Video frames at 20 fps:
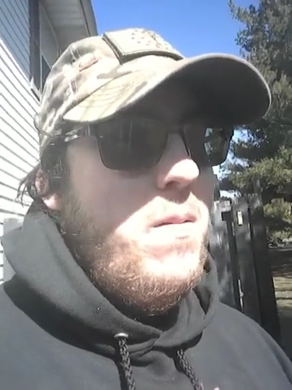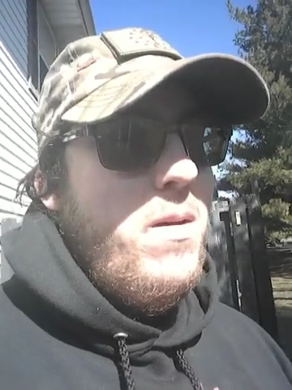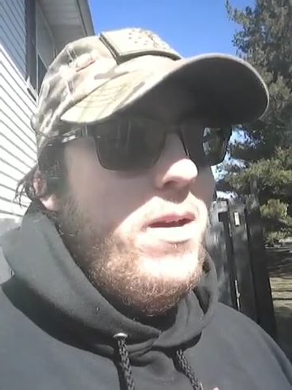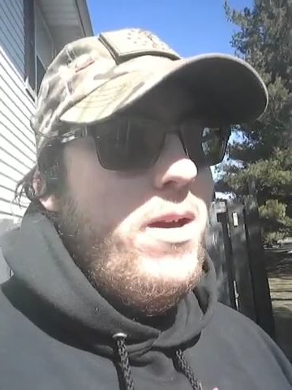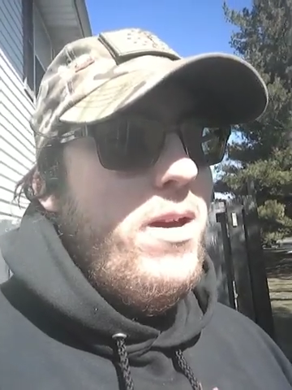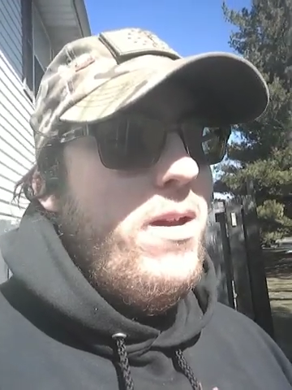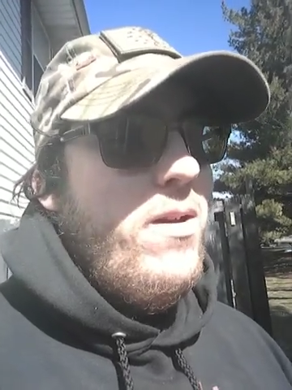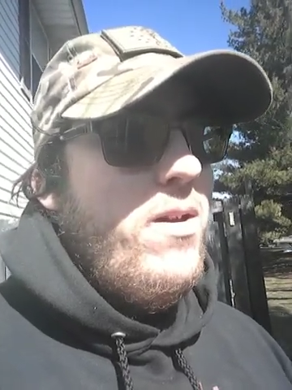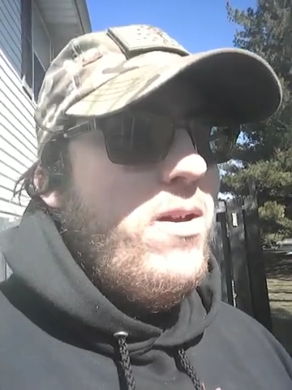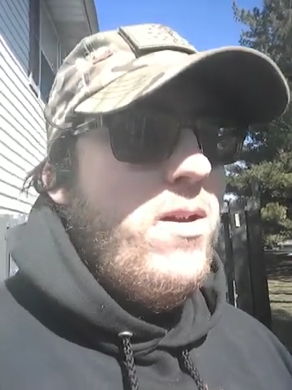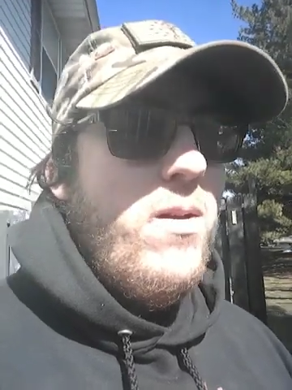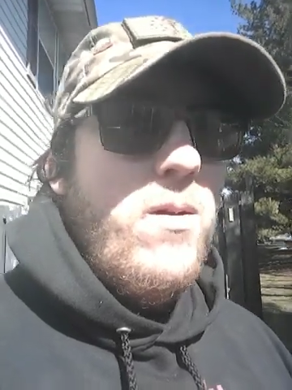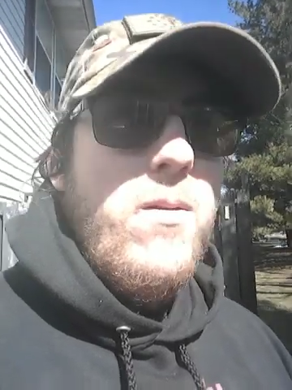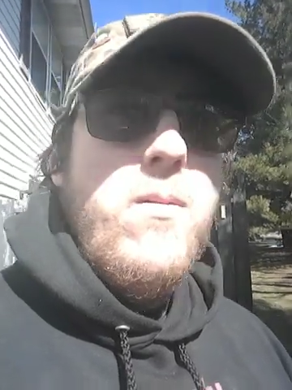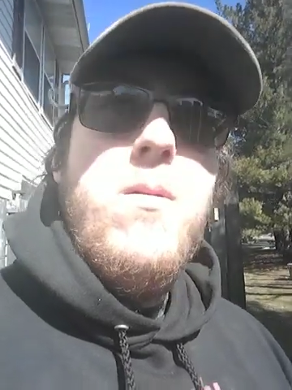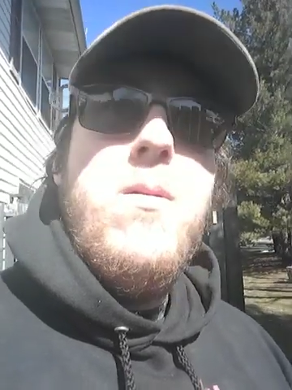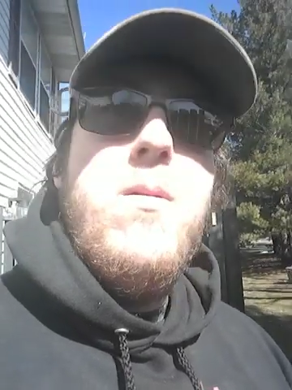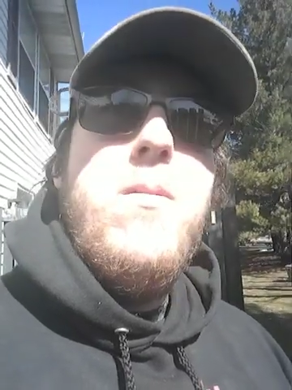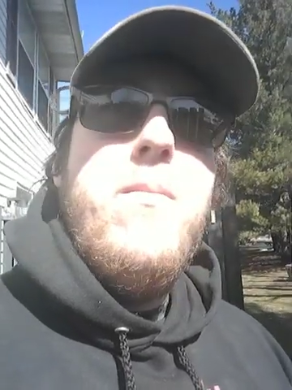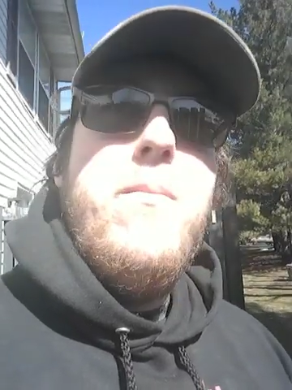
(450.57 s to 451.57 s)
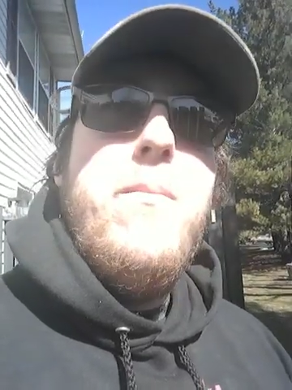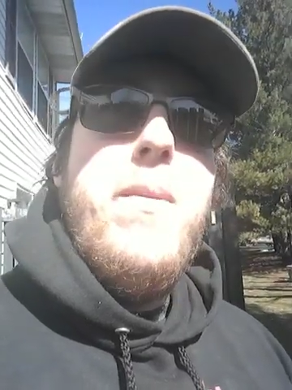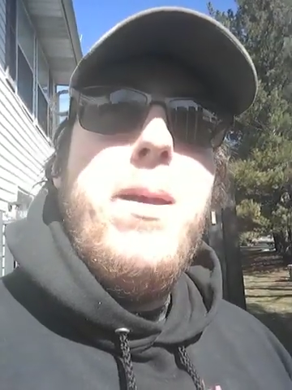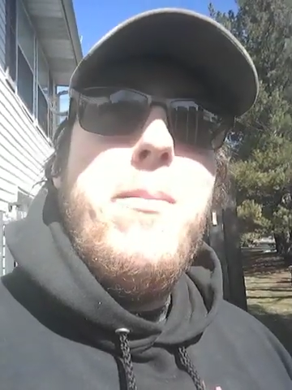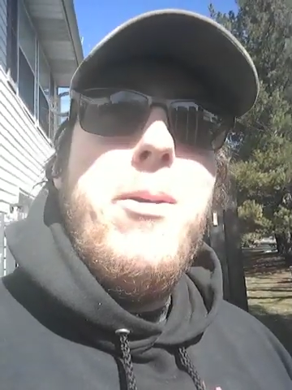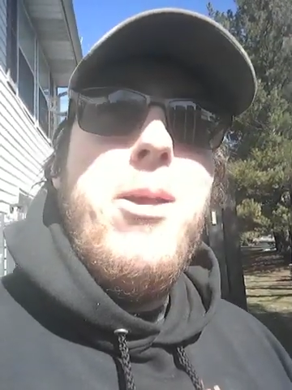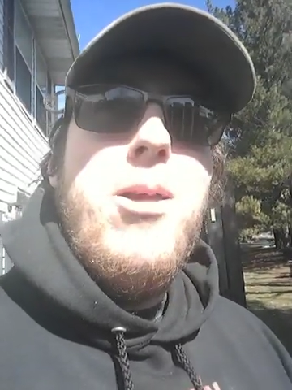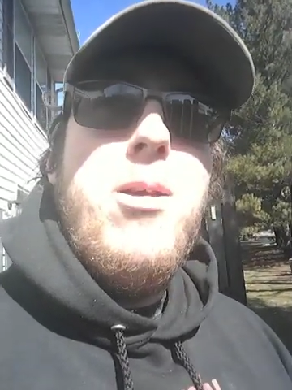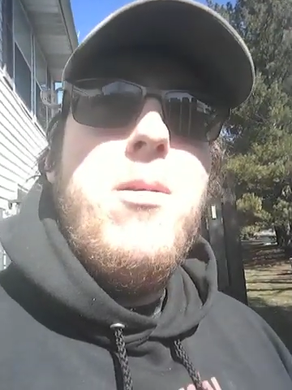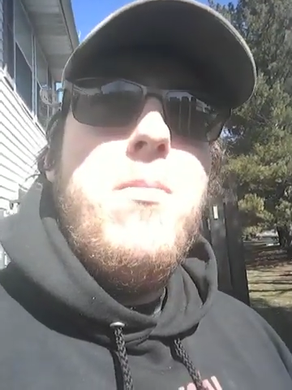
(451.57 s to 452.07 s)
I don't know.
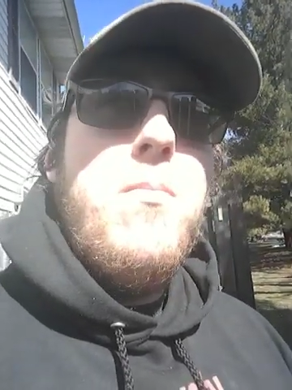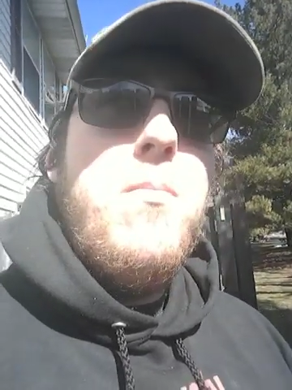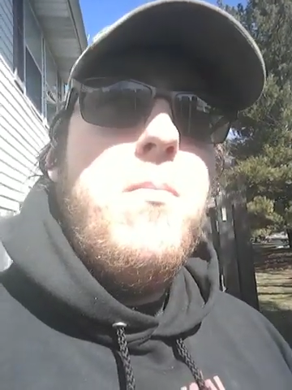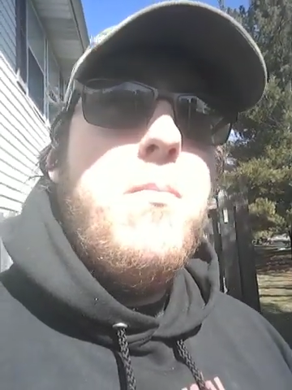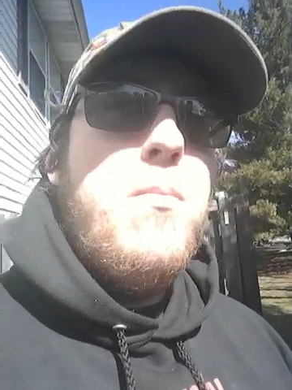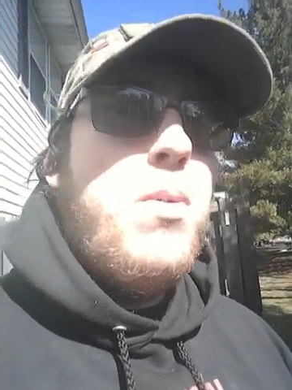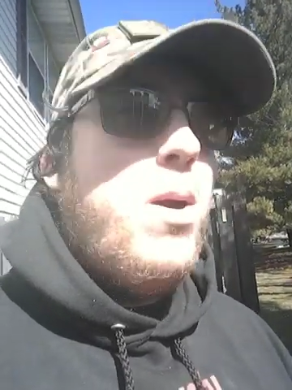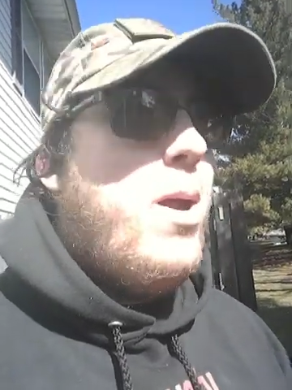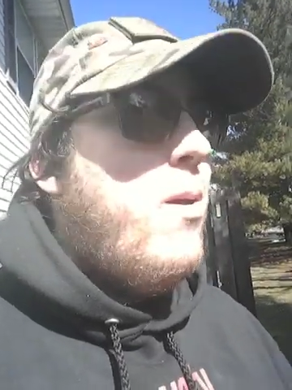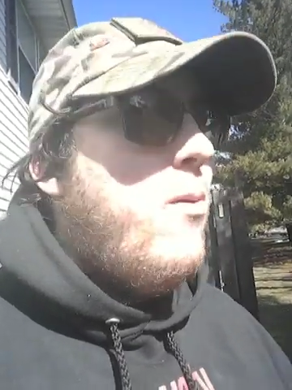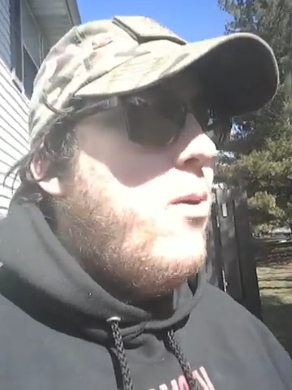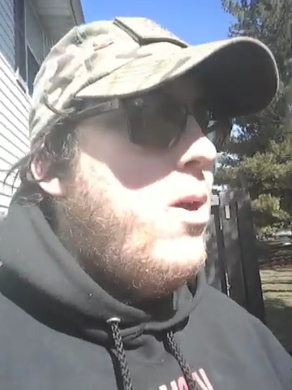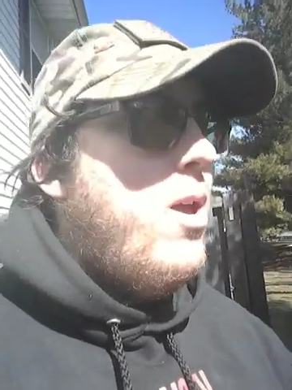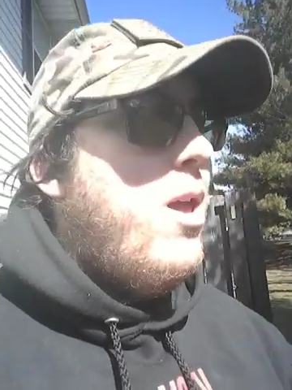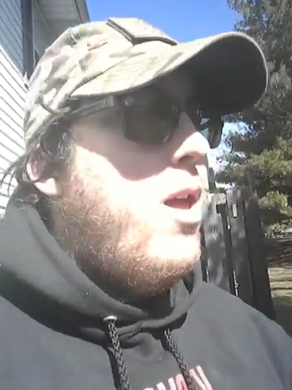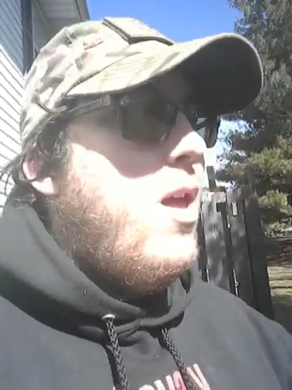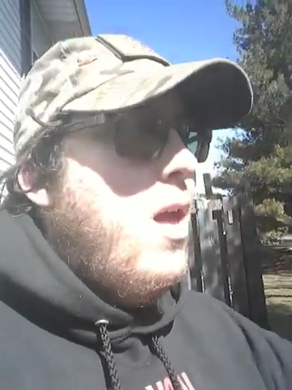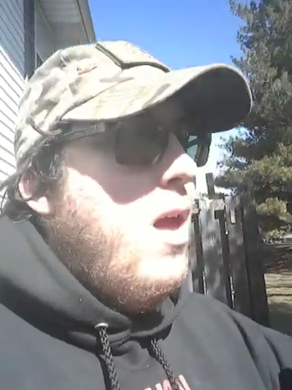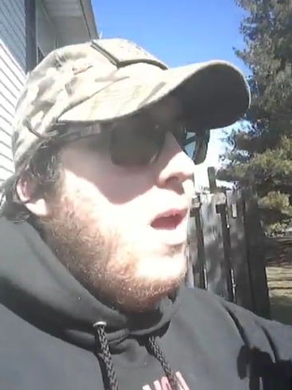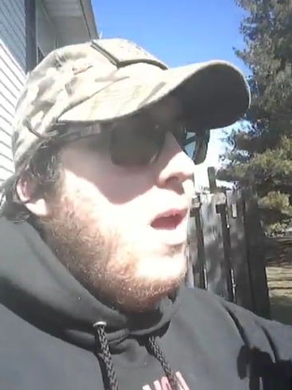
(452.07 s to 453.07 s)
Maybe. But anyway,